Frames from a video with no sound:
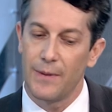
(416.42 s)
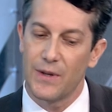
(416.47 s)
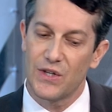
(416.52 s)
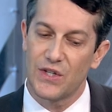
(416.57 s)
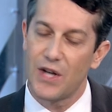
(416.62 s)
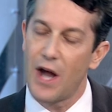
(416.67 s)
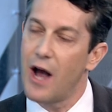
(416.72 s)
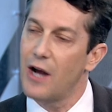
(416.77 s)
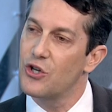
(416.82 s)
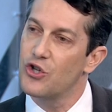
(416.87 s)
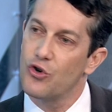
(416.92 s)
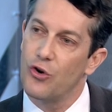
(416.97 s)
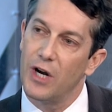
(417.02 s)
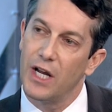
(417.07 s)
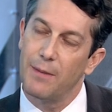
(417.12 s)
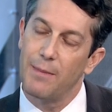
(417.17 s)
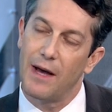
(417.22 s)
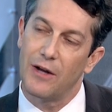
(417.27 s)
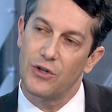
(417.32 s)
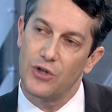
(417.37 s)
The stock's
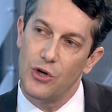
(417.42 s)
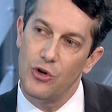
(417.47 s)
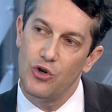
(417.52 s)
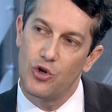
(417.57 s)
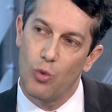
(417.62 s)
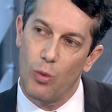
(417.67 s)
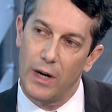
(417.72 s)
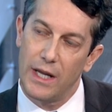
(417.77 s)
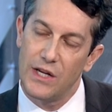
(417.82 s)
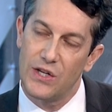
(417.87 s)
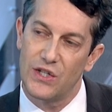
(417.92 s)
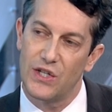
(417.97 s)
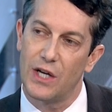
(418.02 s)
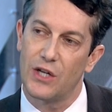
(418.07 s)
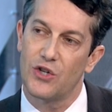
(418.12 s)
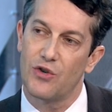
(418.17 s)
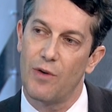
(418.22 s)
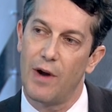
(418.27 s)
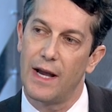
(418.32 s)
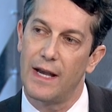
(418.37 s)
trading about
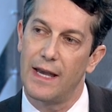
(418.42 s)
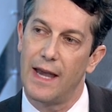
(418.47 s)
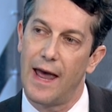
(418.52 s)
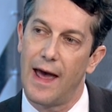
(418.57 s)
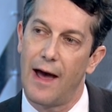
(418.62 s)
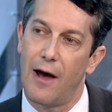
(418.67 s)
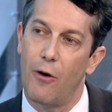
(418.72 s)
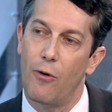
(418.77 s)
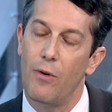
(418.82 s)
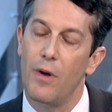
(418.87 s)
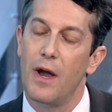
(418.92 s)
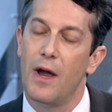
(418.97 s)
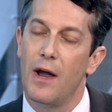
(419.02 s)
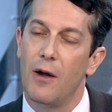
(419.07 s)
226 right now.